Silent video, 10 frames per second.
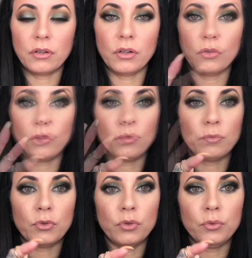gonna go with
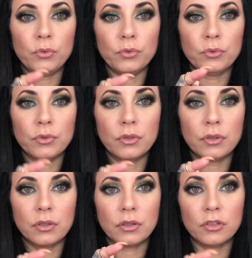the blue.
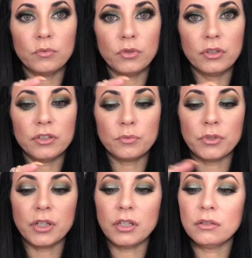This blue is
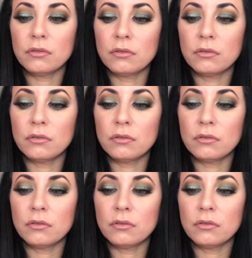pretty.